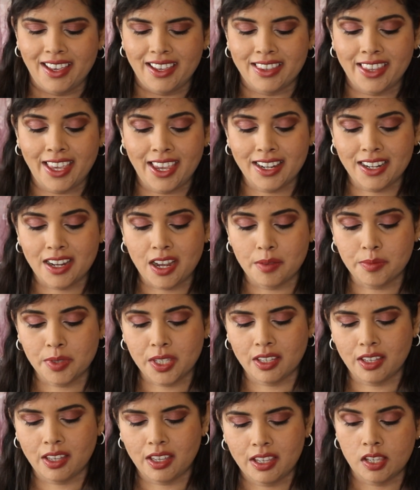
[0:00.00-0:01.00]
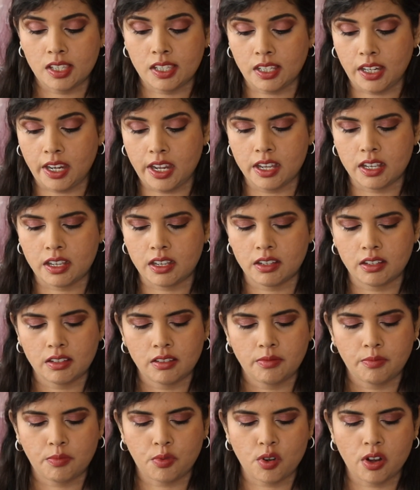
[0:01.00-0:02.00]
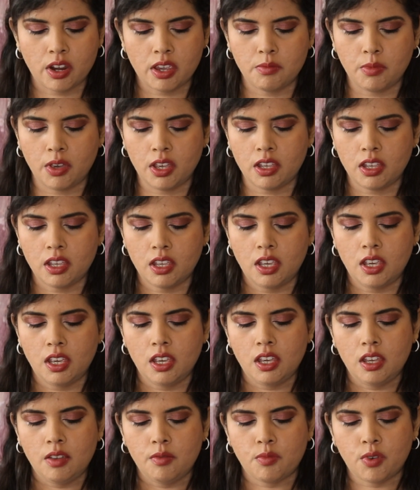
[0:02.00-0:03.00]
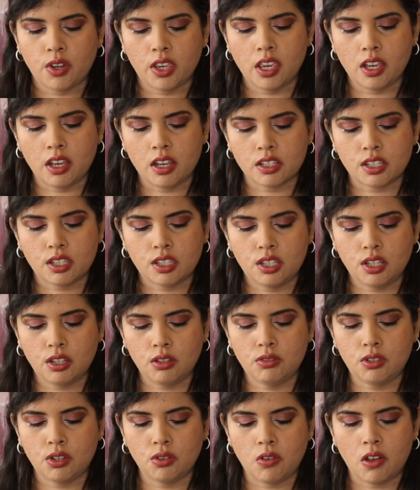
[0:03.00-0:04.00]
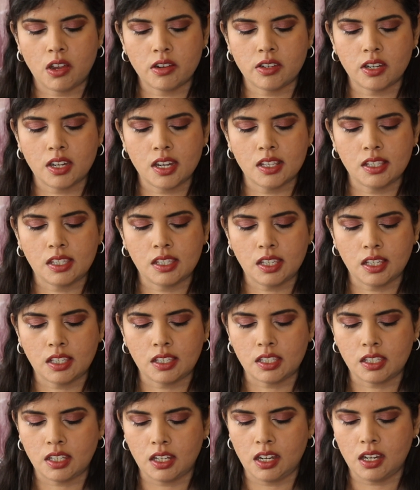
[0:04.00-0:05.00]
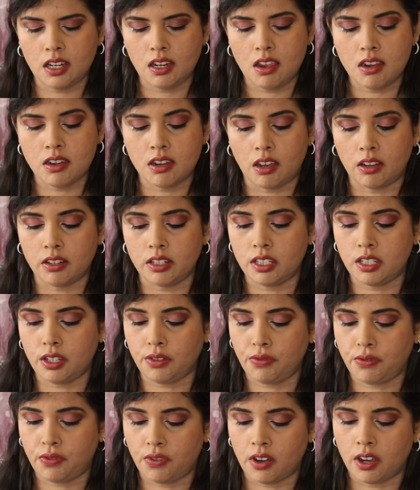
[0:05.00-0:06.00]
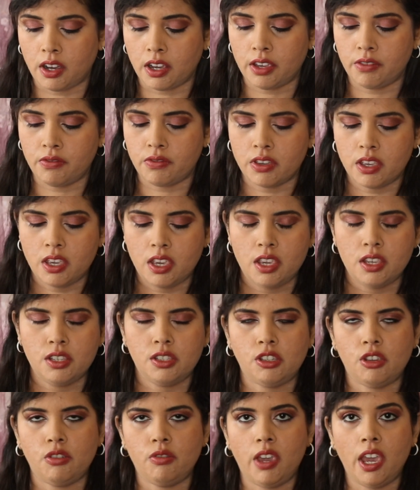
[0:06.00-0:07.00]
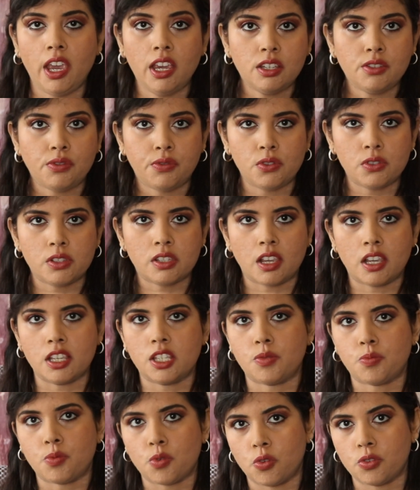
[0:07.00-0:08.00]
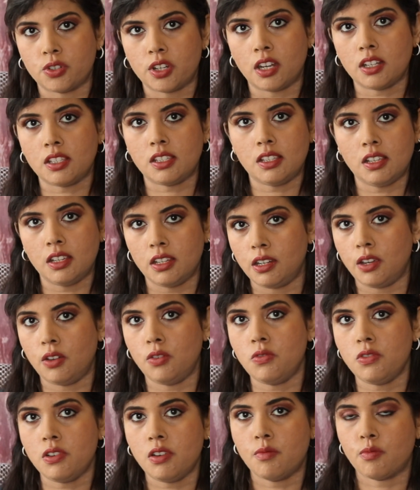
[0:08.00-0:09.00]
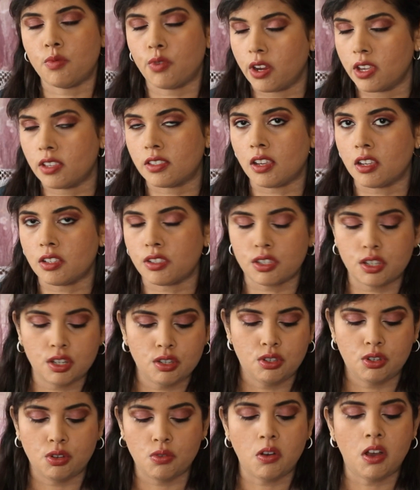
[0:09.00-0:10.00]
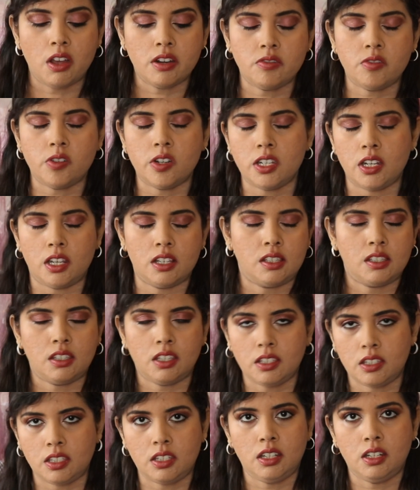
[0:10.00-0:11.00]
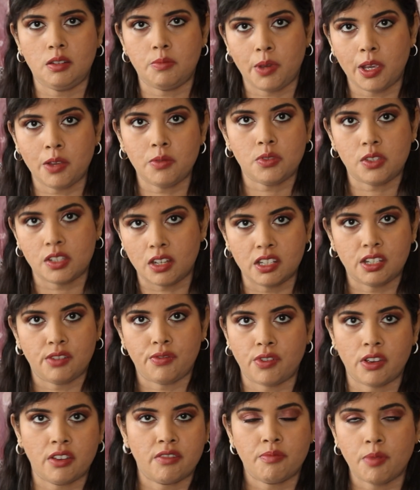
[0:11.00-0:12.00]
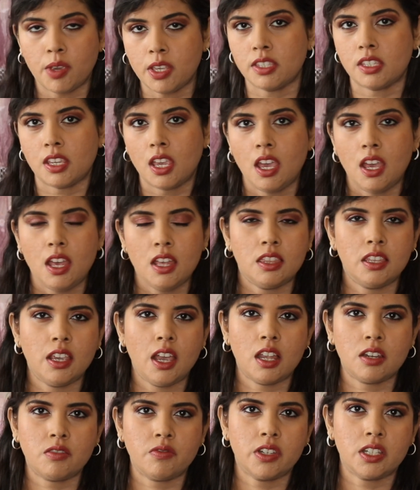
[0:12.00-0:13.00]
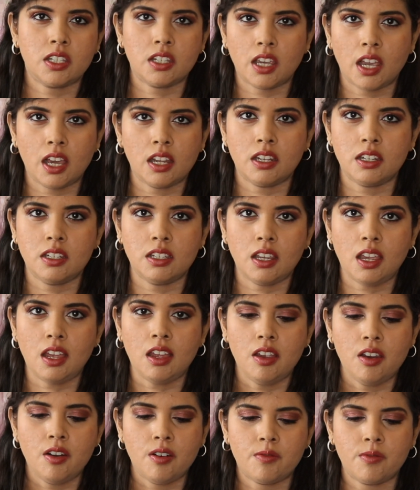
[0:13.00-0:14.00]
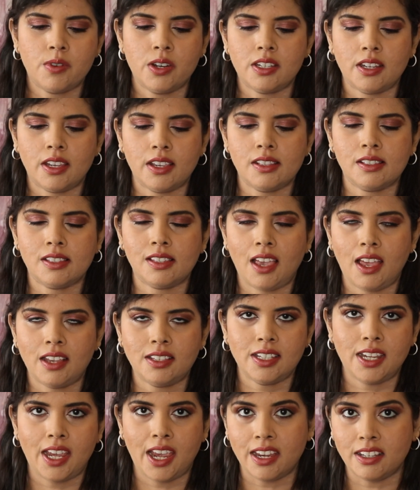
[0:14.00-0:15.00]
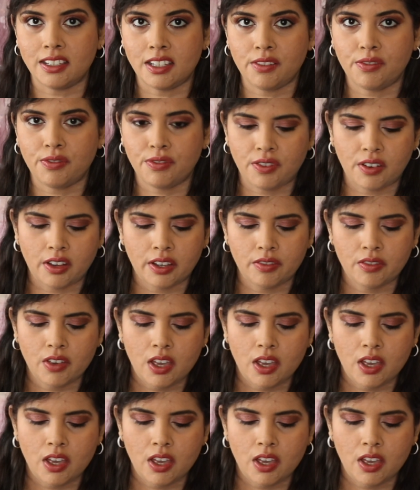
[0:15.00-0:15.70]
Then comes the sleek primer, bringing us to 216.95. So eight full-size products alone brings us to 216 pounds 95 pence. The advent calendar retails at 85.